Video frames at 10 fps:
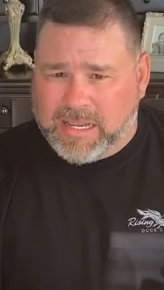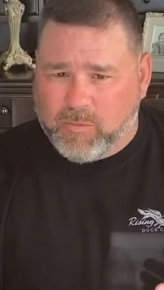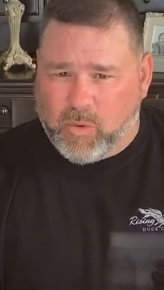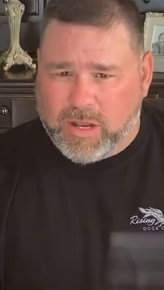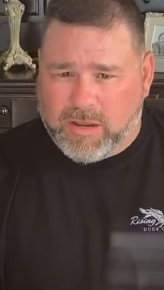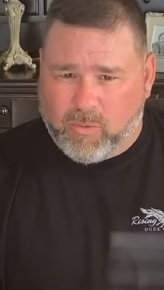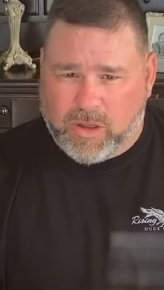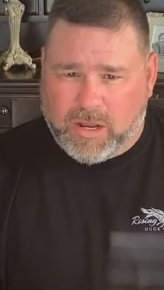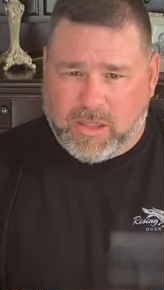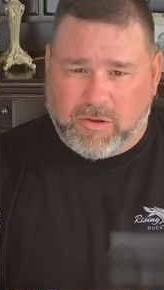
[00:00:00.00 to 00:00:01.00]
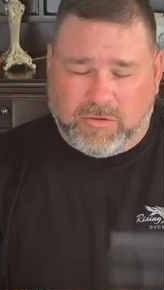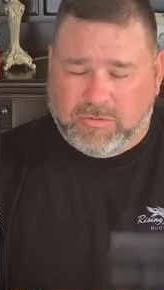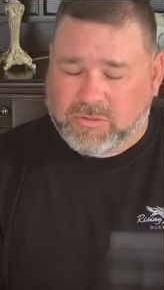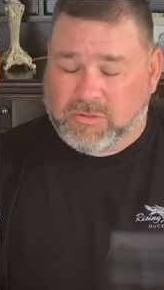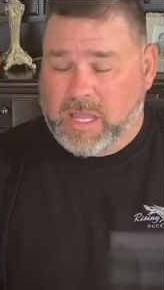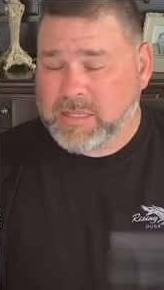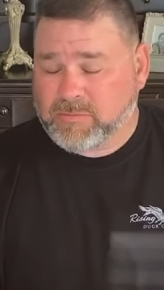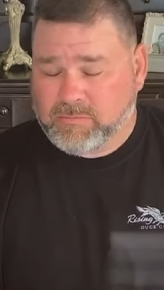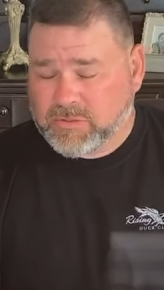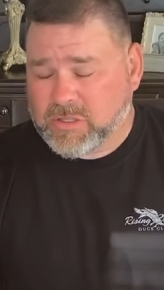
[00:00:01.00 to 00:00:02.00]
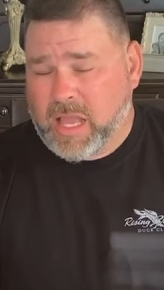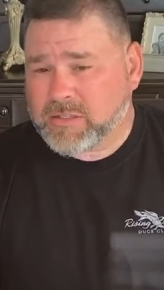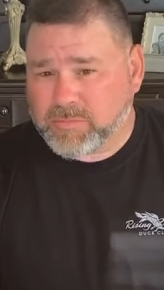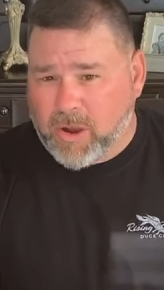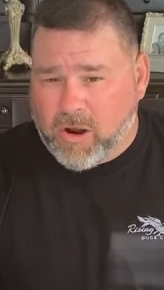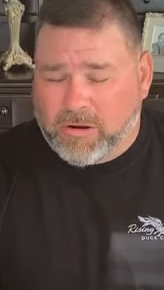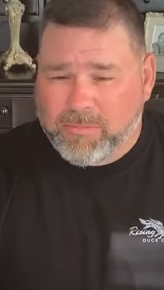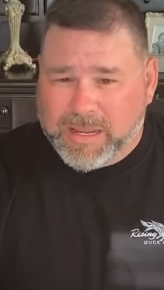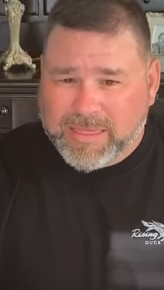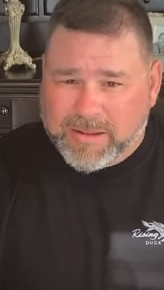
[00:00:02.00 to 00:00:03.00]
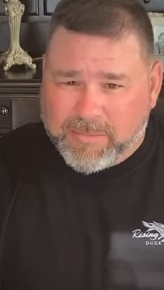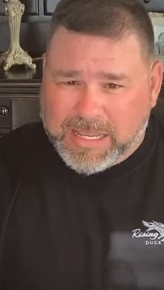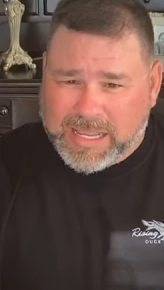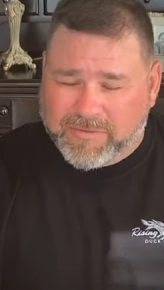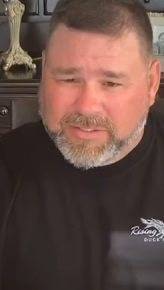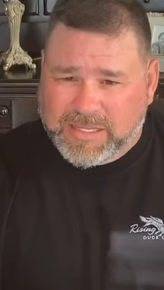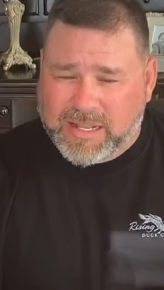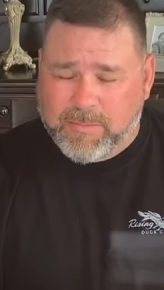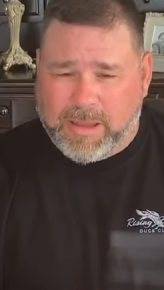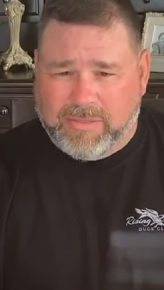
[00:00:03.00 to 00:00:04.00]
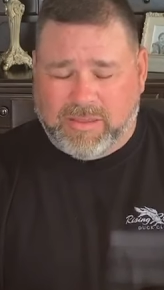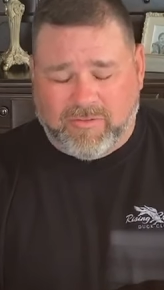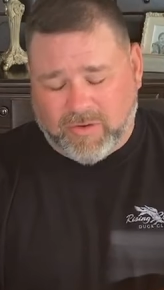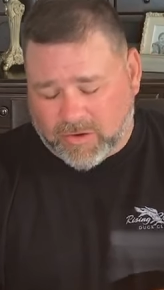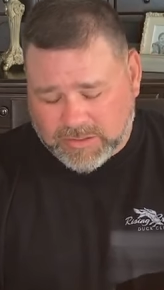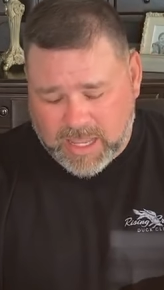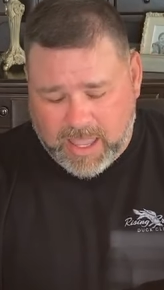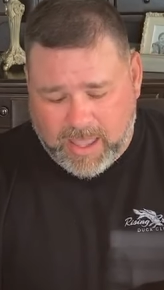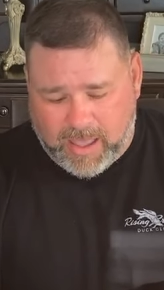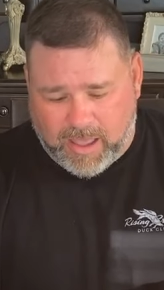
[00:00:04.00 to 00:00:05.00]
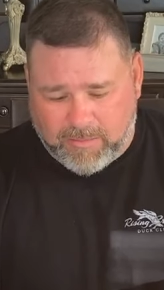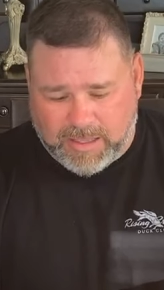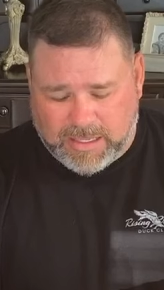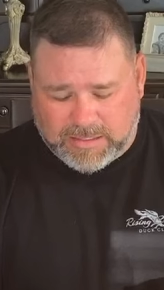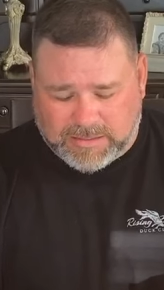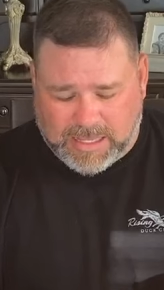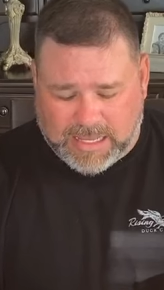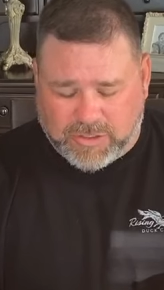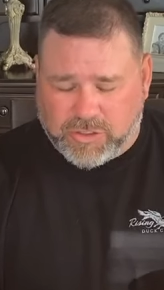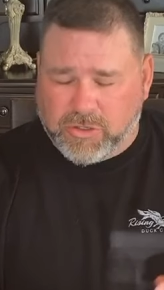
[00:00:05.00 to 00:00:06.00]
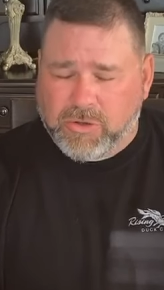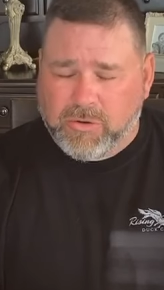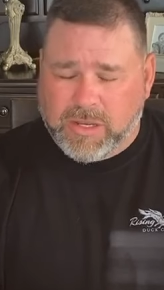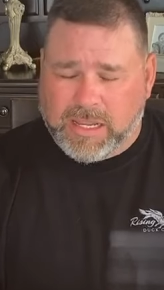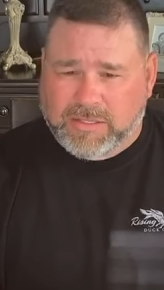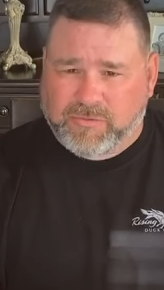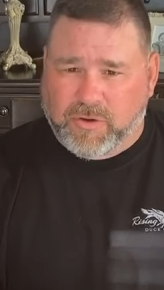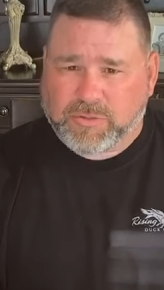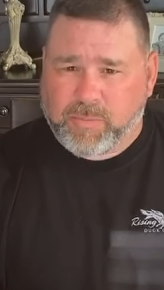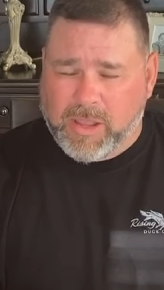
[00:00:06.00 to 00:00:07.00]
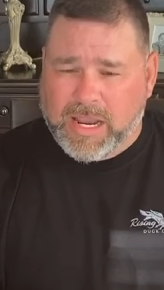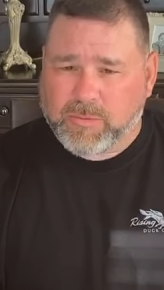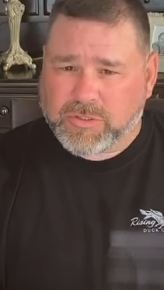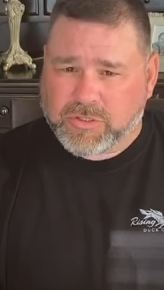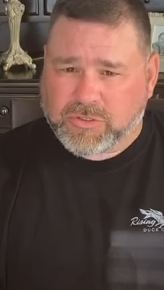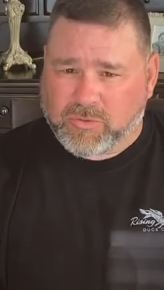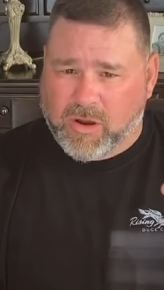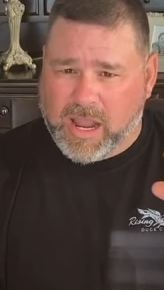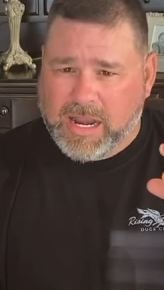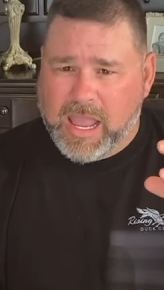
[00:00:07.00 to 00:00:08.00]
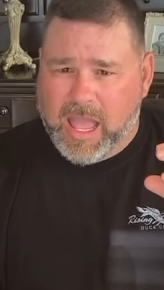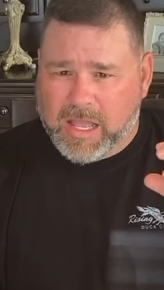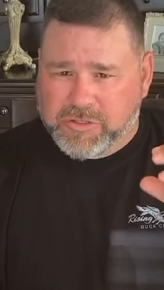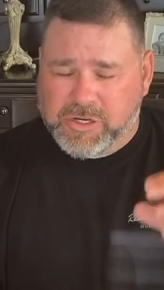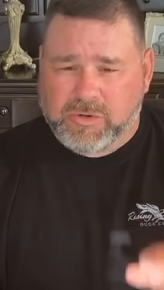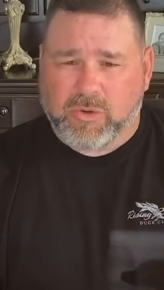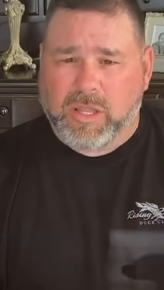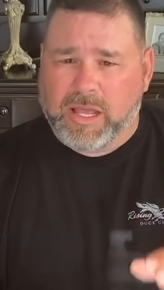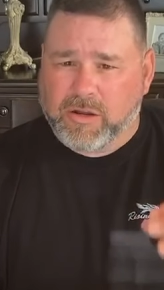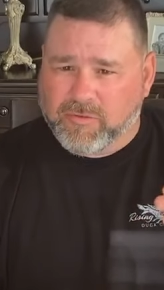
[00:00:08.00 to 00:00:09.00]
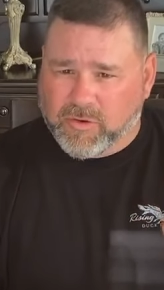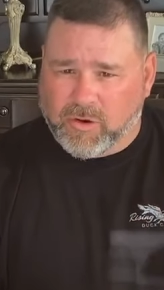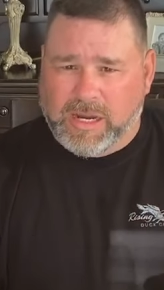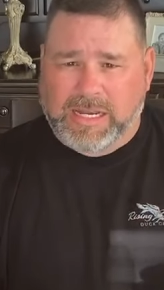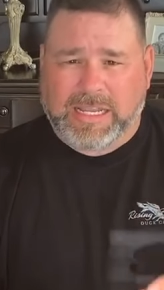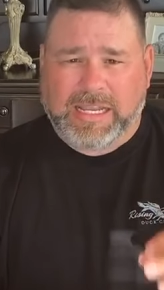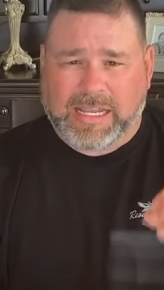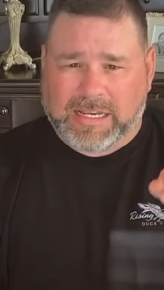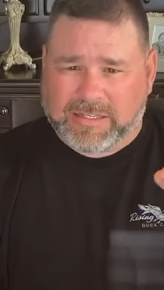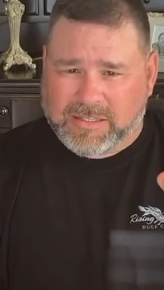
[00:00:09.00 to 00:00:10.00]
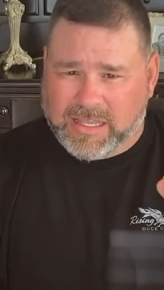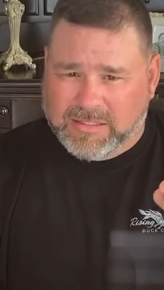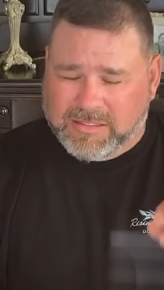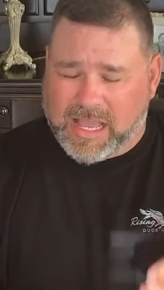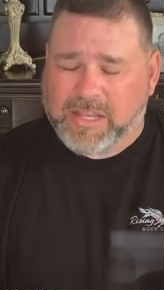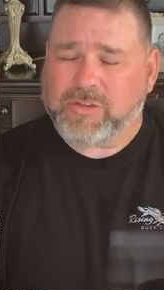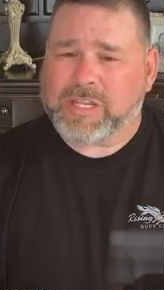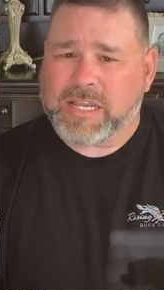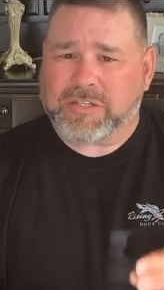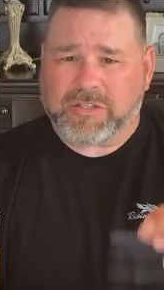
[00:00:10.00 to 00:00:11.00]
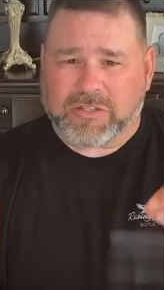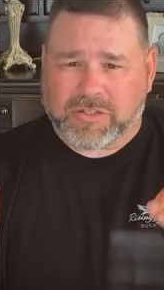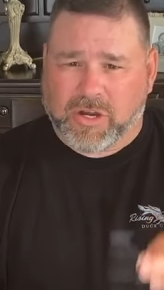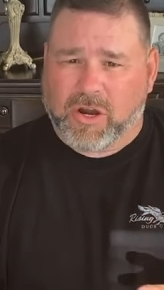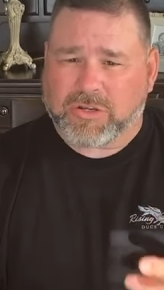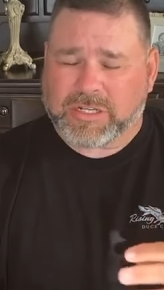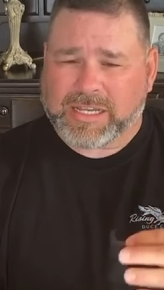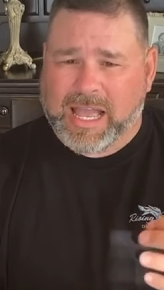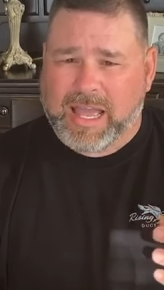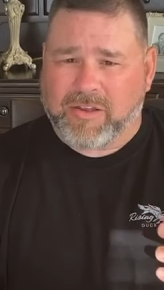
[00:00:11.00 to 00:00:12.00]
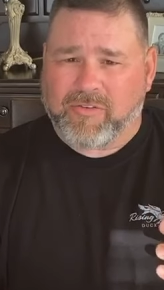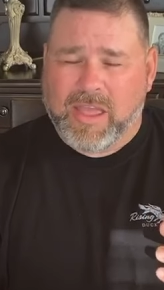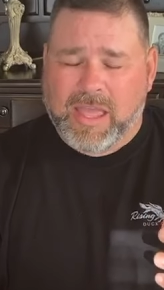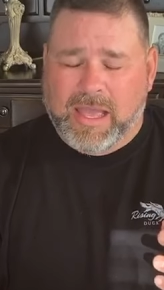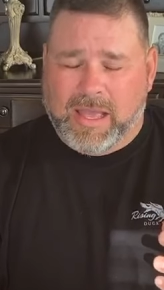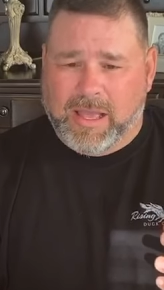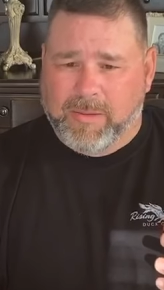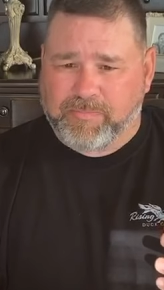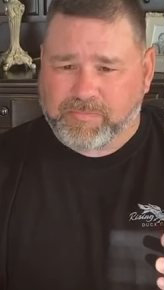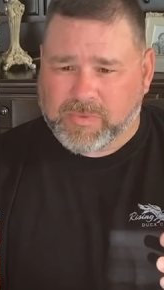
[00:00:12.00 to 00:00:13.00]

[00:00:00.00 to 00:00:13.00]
and what, what others lot lot smarter men than me have said about that verse um, is that Jude, his first plan was just to write a general letter of greeting and, uh, salutation to the church and kind of um,